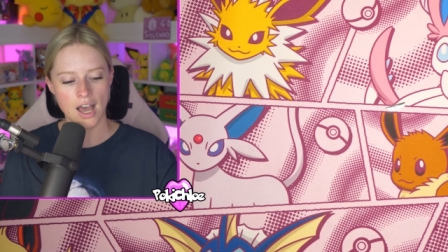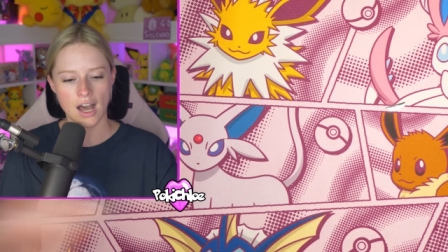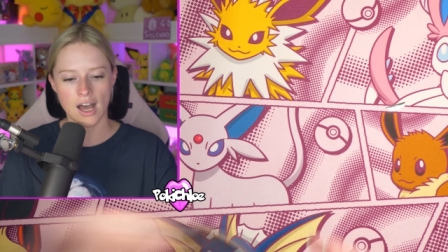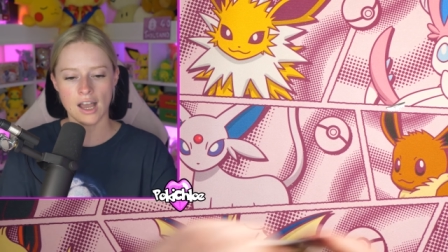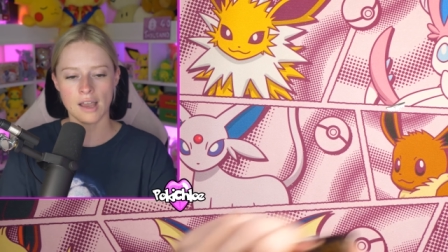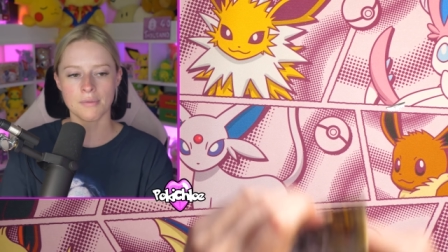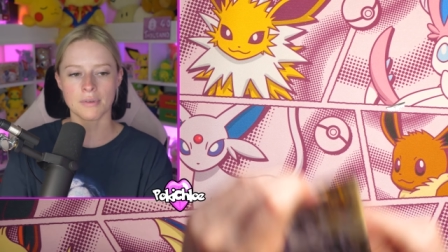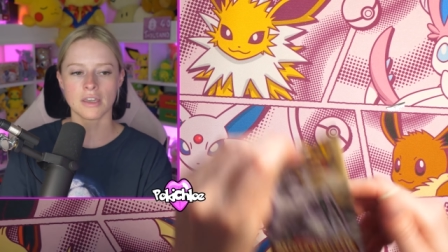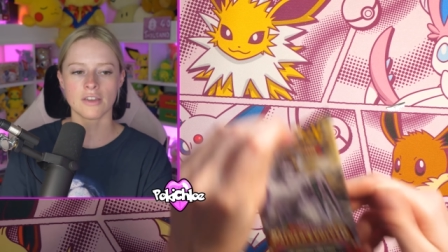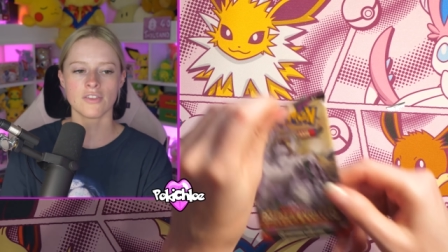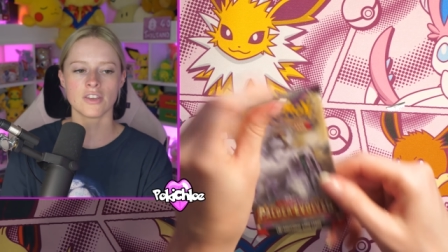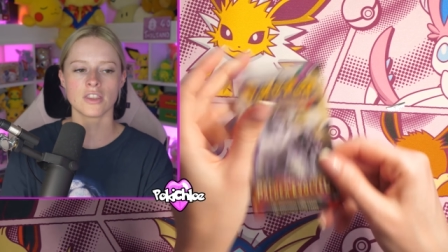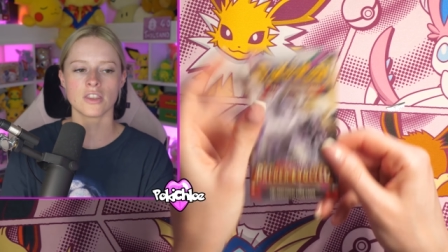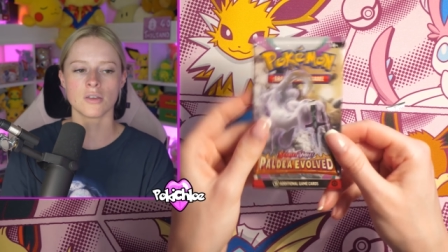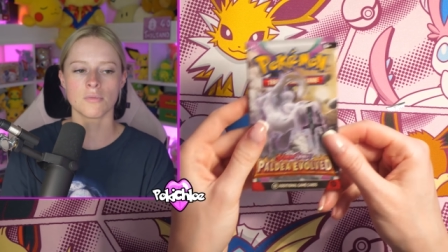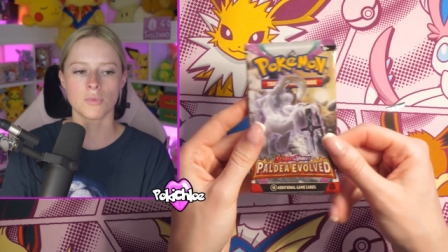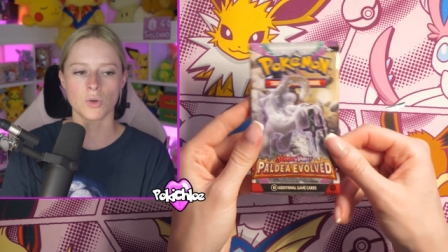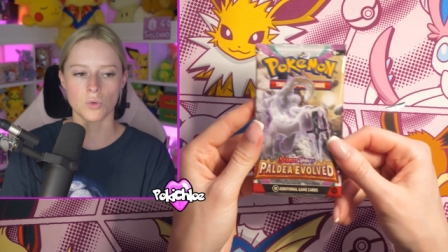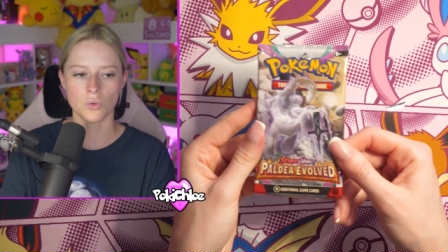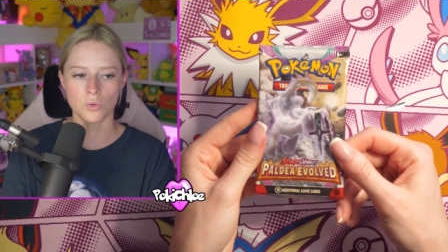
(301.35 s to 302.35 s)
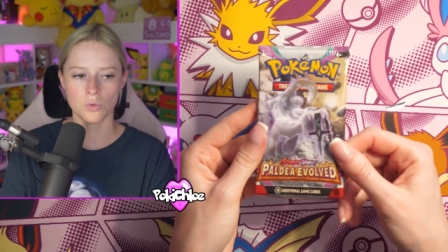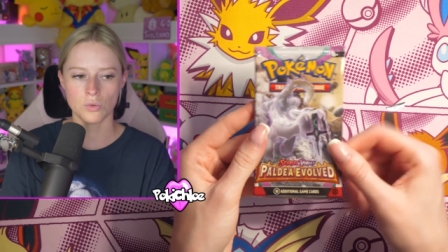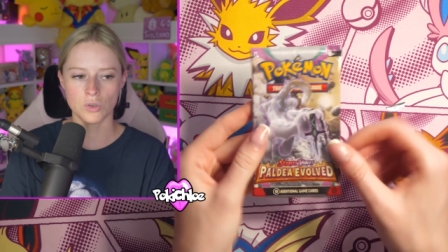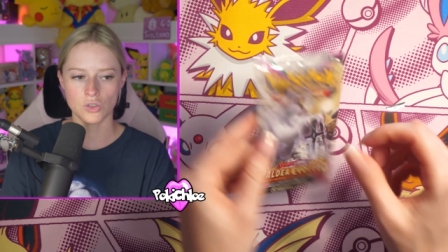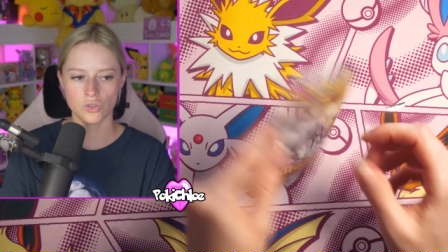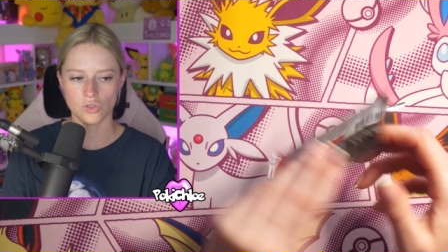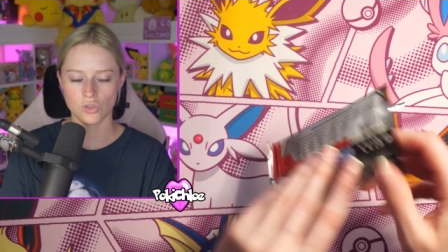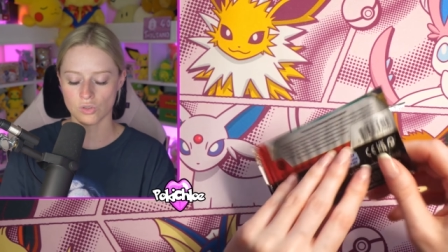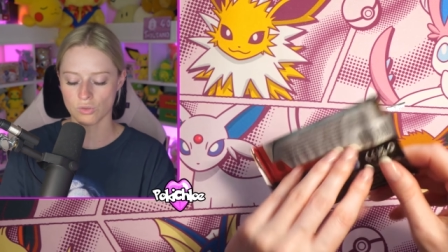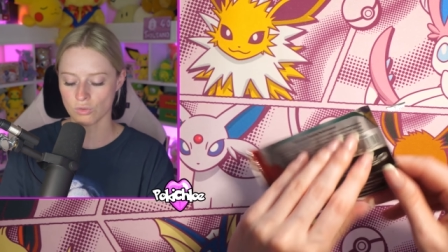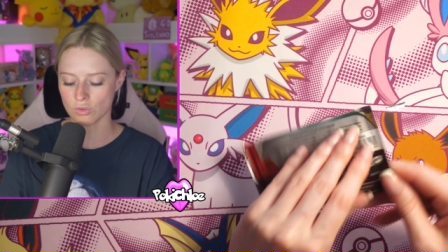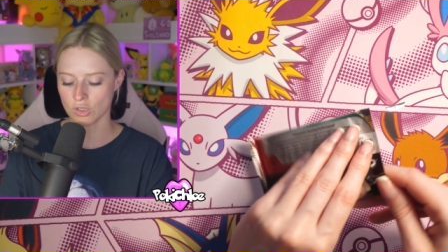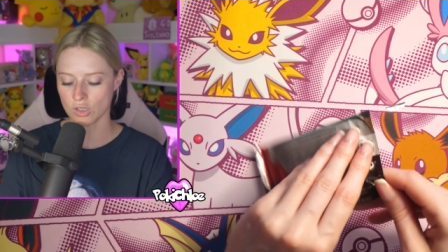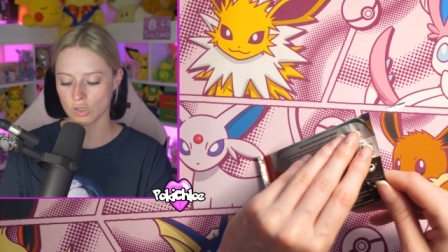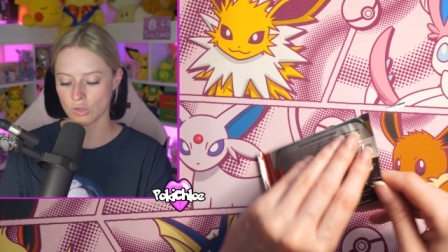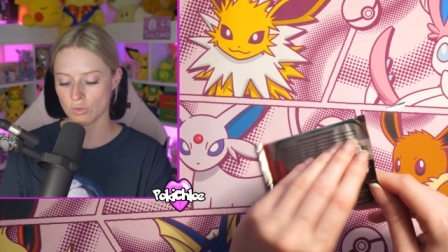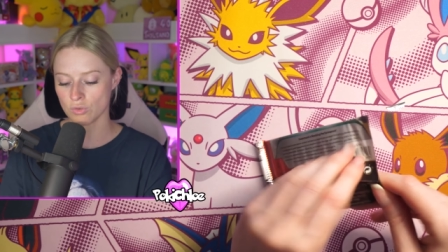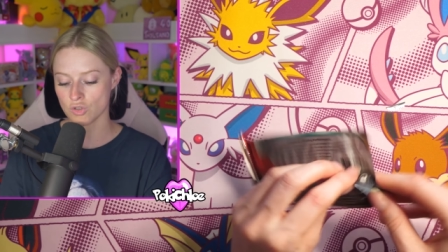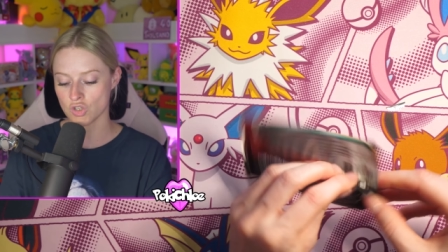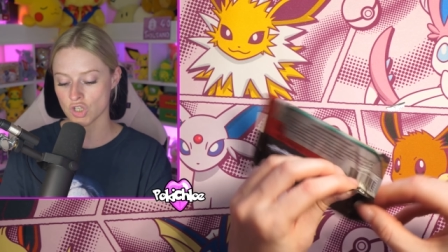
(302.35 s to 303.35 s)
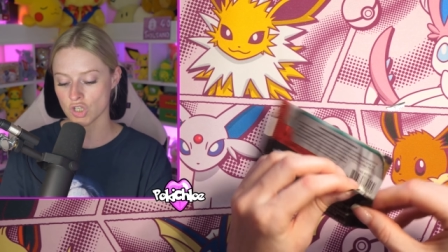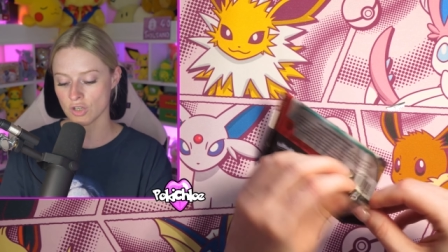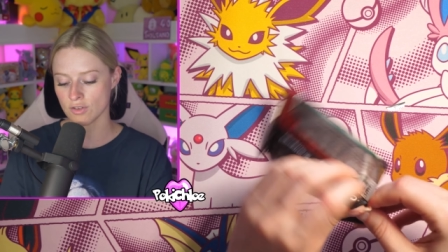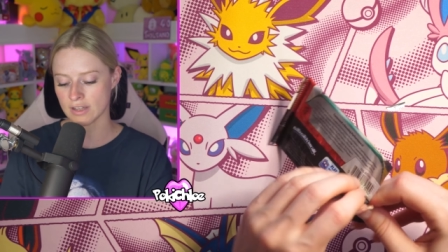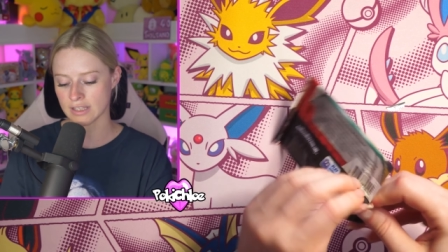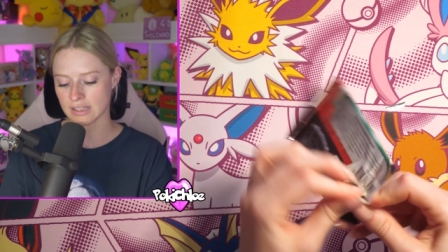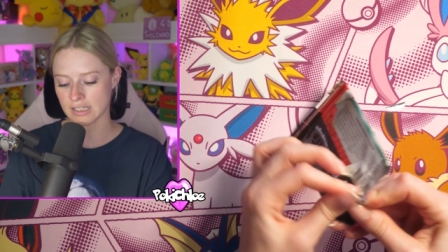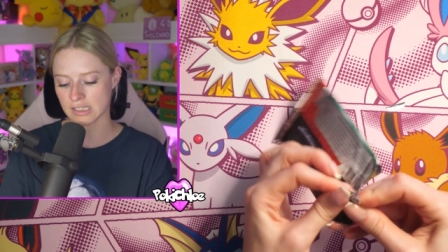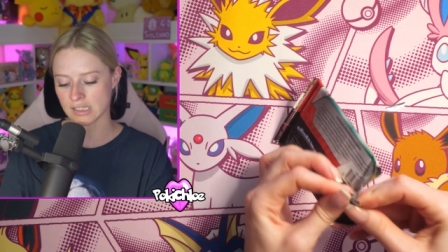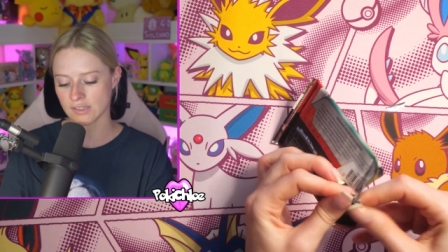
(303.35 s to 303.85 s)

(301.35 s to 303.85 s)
I'm giving them all to you during this